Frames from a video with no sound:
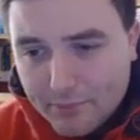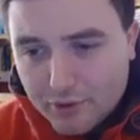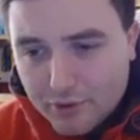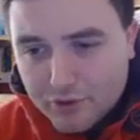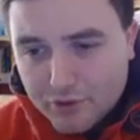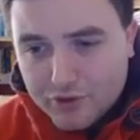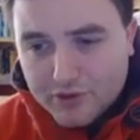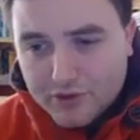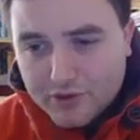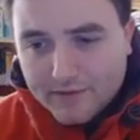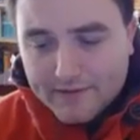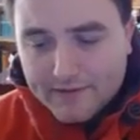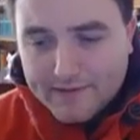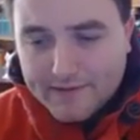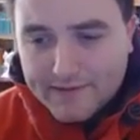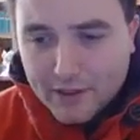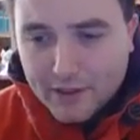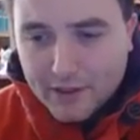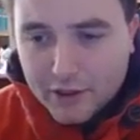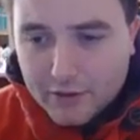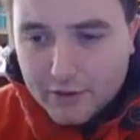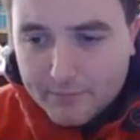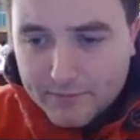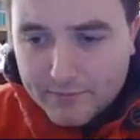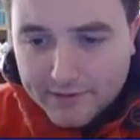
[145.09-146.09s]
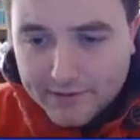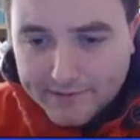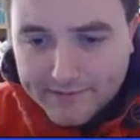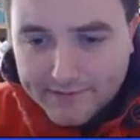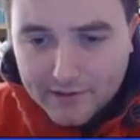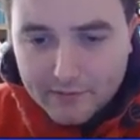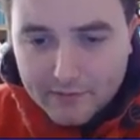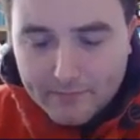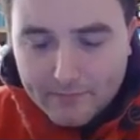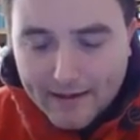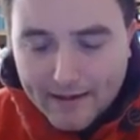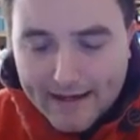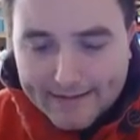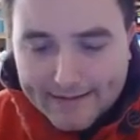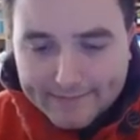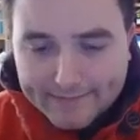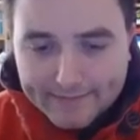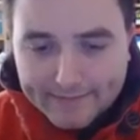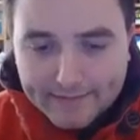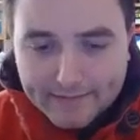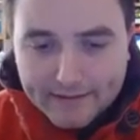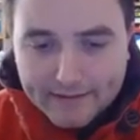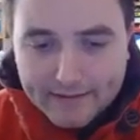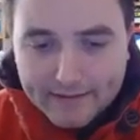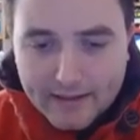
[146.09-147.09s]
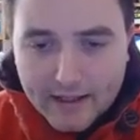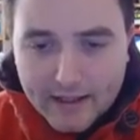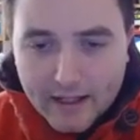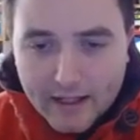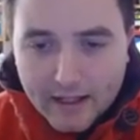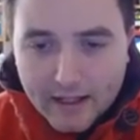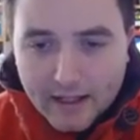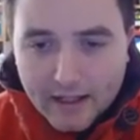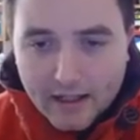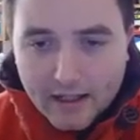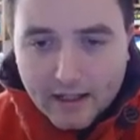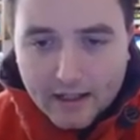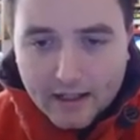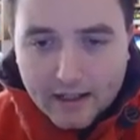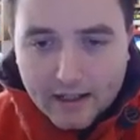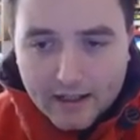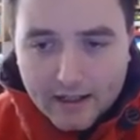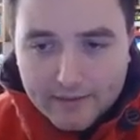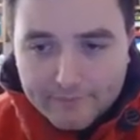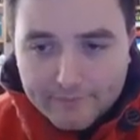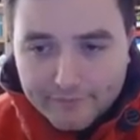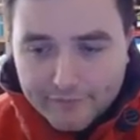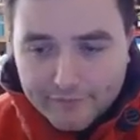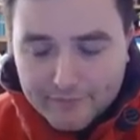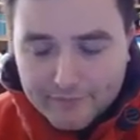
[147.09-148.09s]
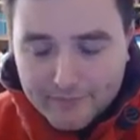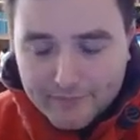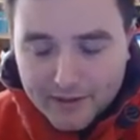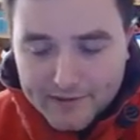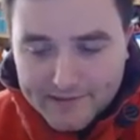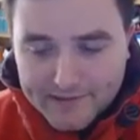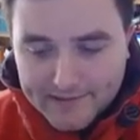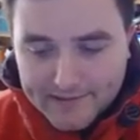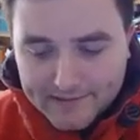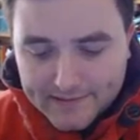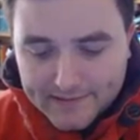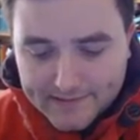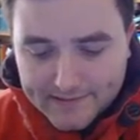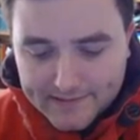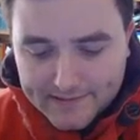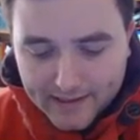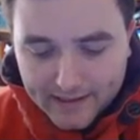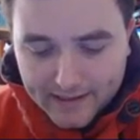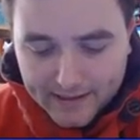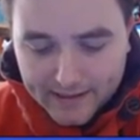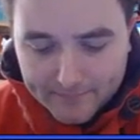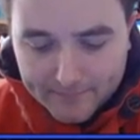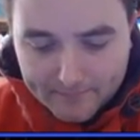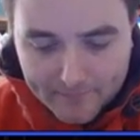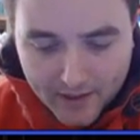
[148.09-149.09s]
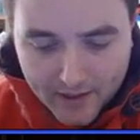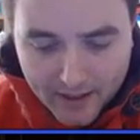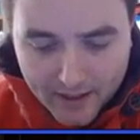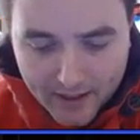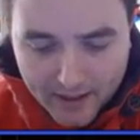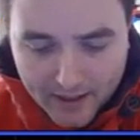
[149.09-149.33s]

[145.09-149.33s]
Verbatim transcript: butchered this opening so badly um, for most of this game,